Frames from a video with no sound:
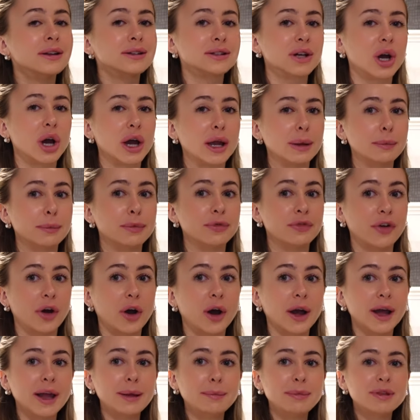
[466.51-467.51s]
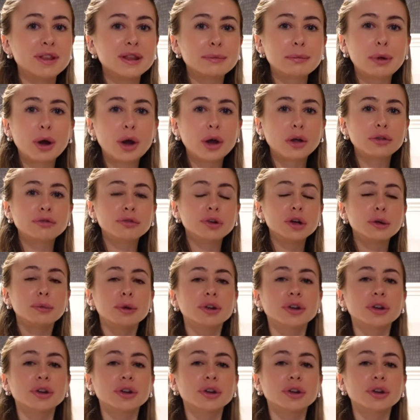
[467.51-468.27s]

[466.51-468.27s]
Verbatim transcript: type vibe in the bathroom.